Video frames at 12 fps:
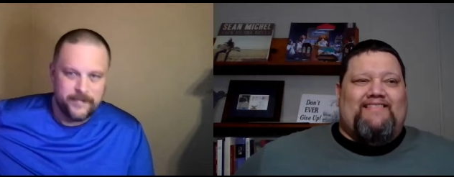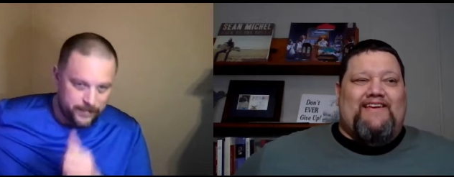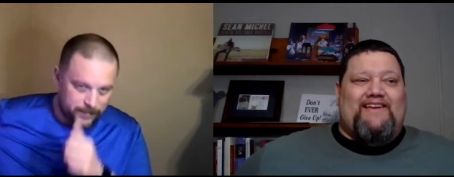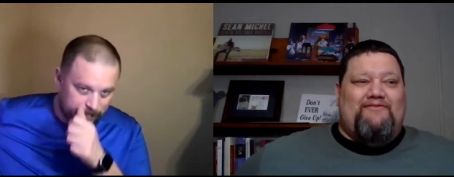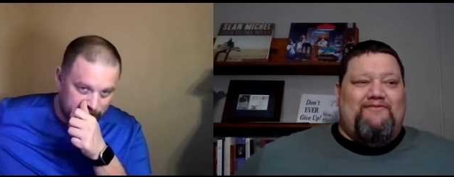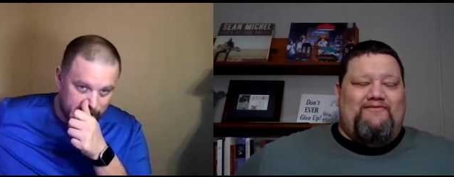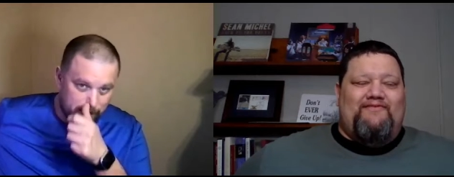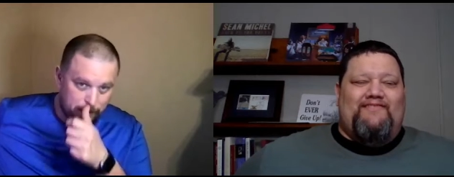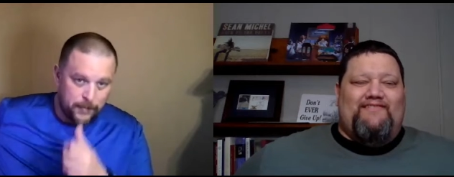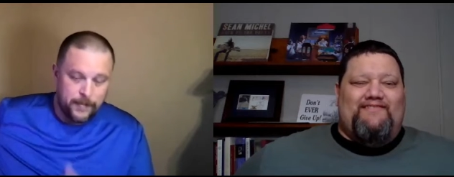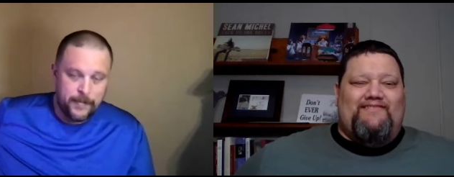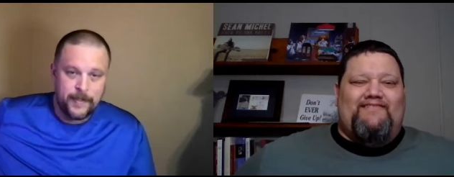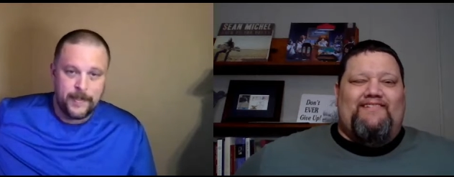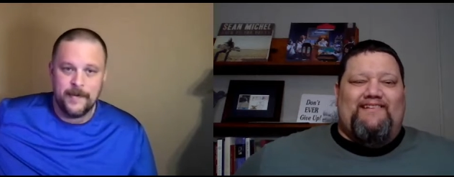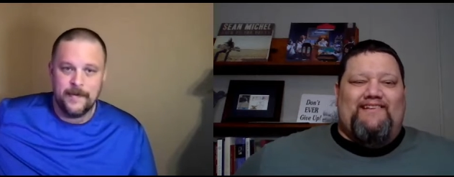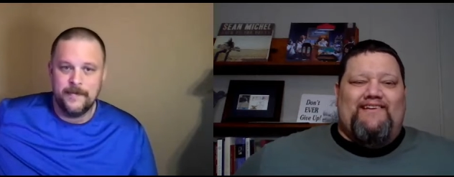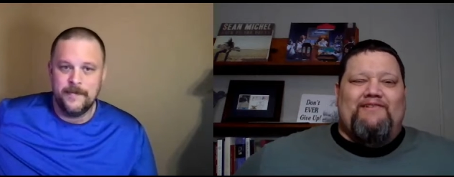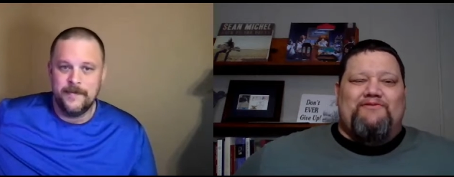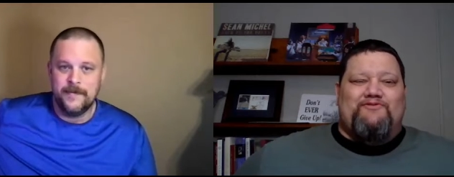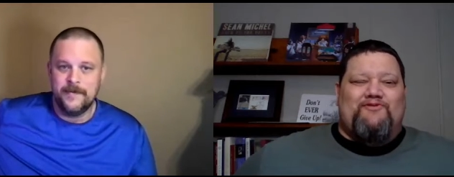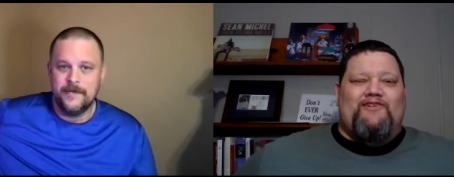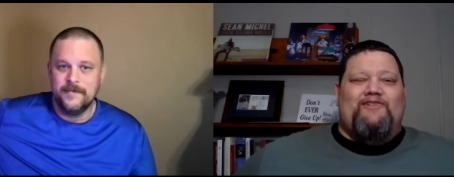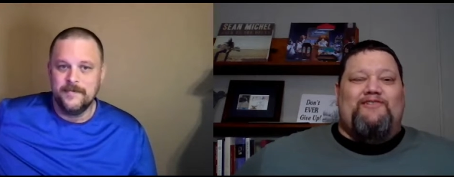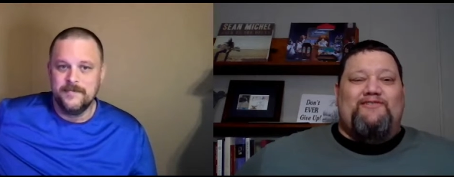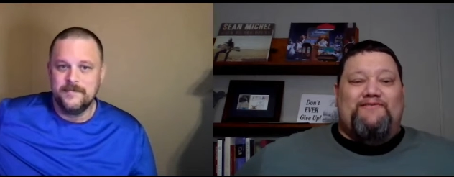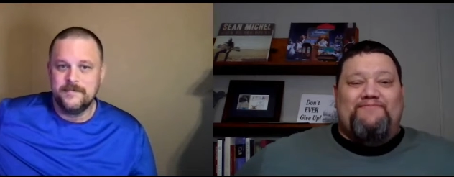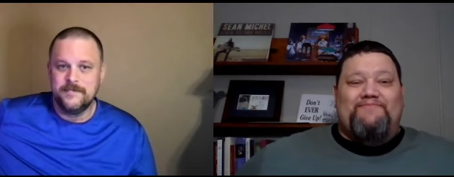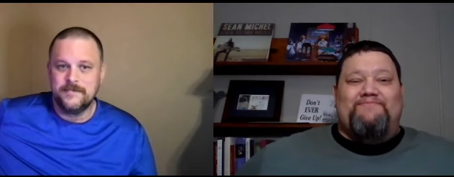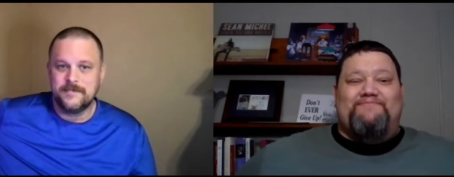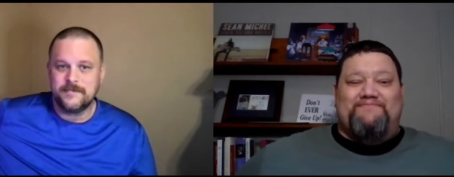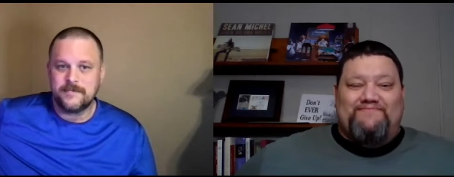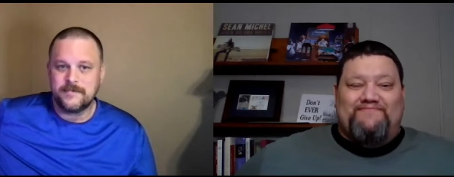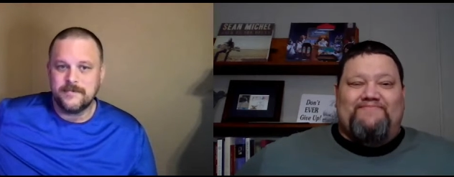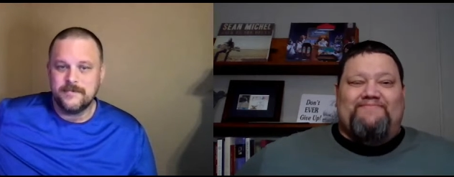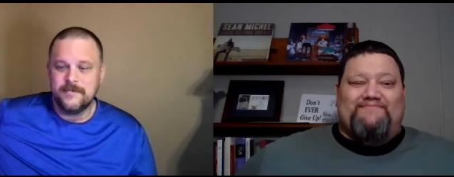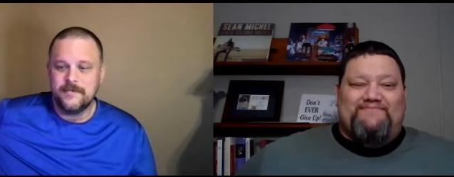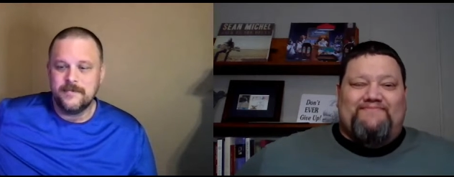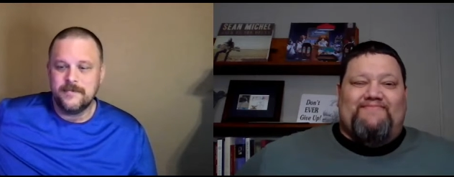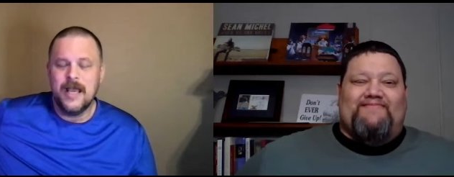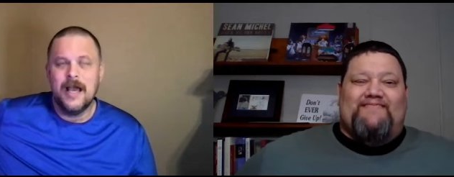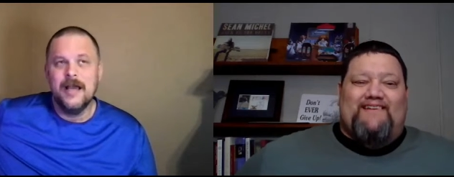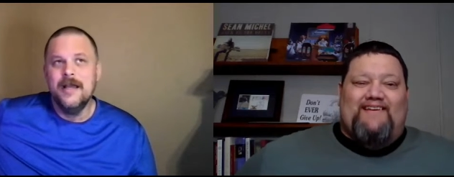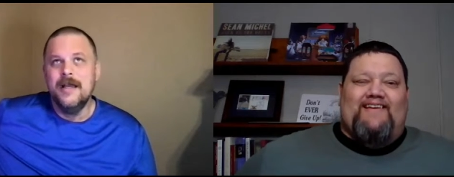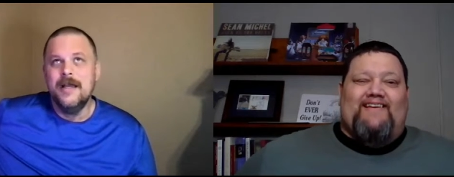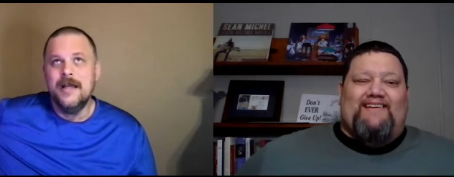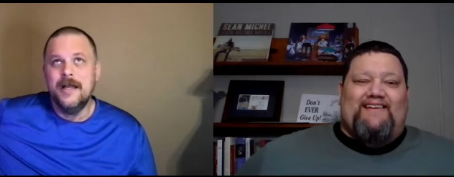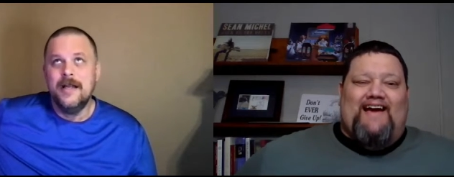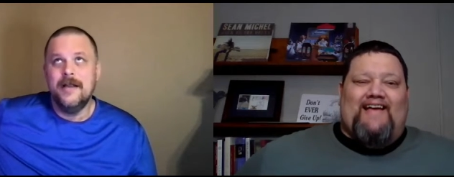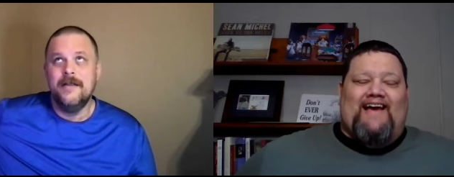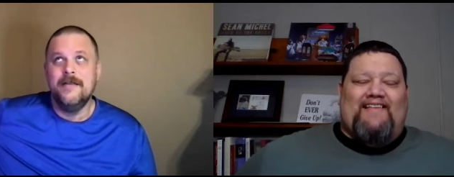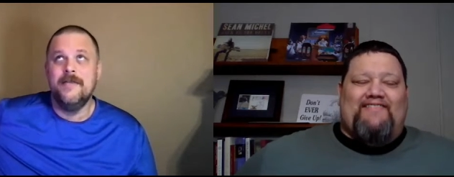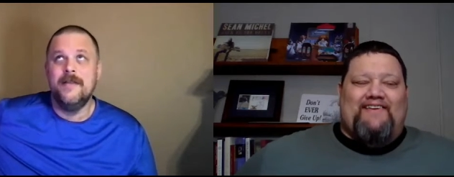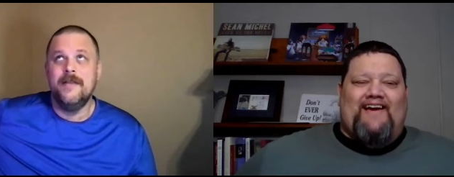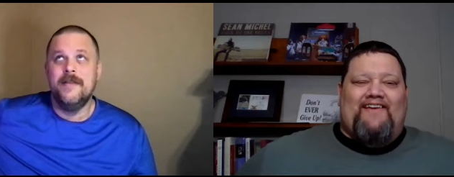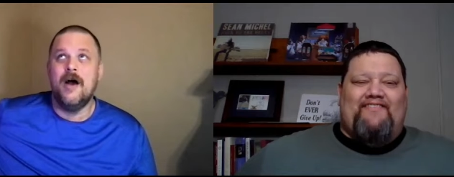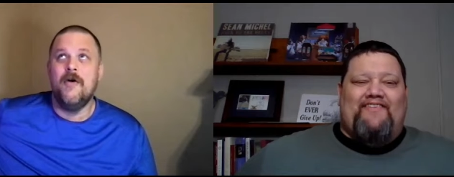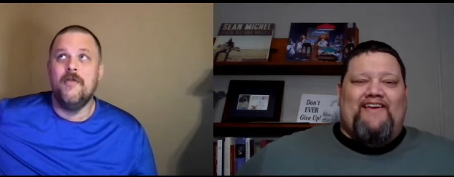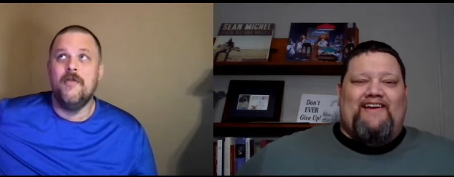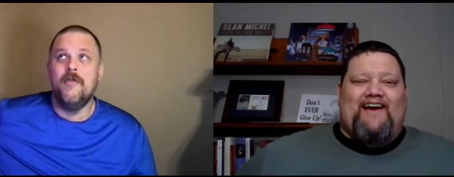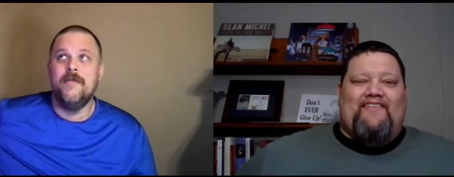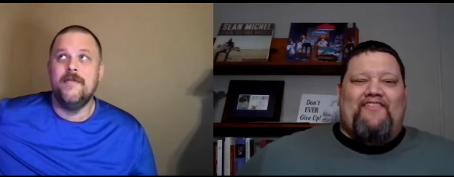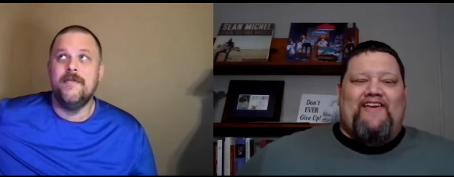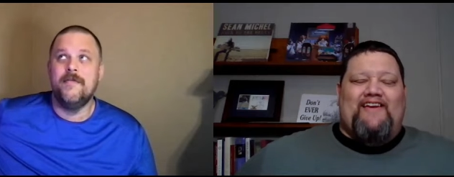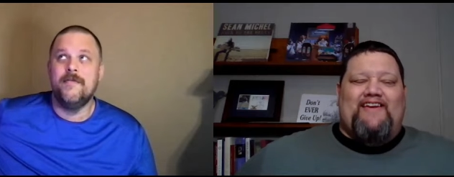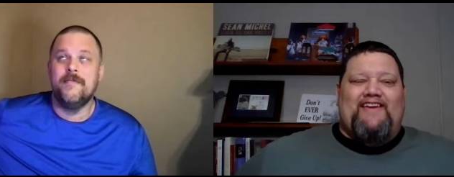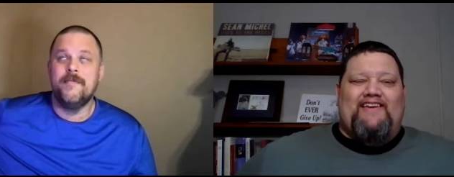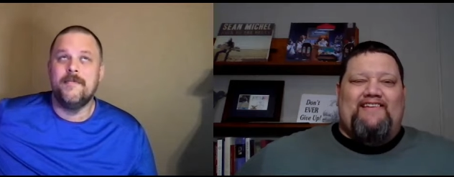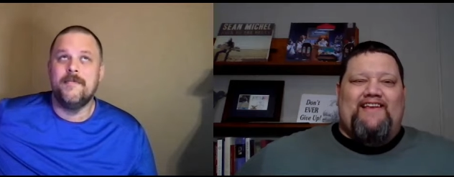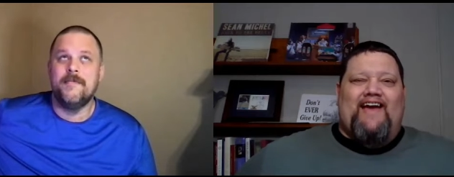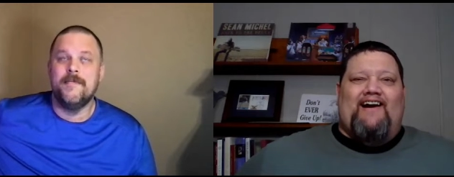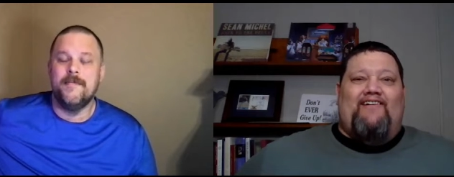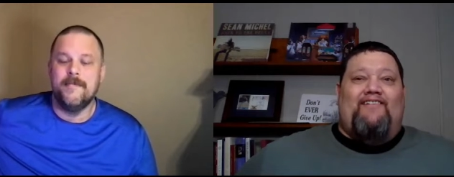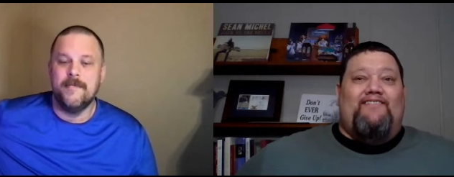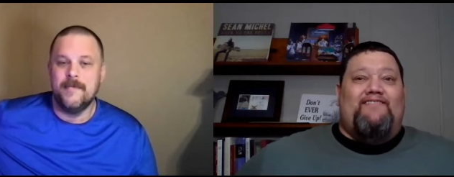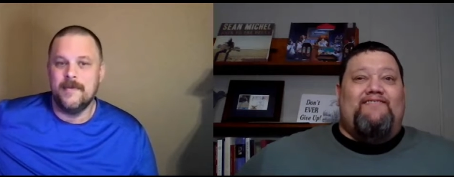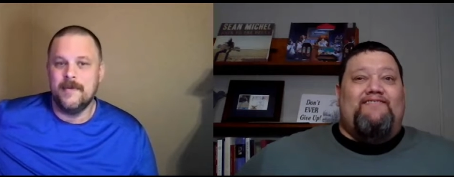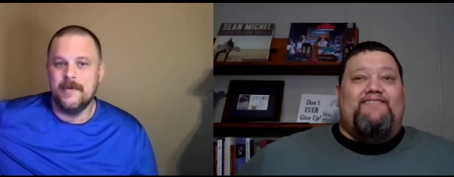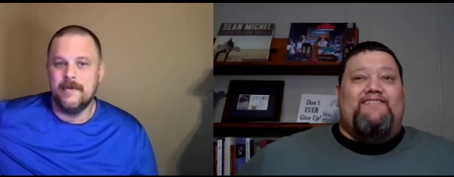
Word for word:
Speaker 1: I think it it was real. Yeah. I, think I think I think he now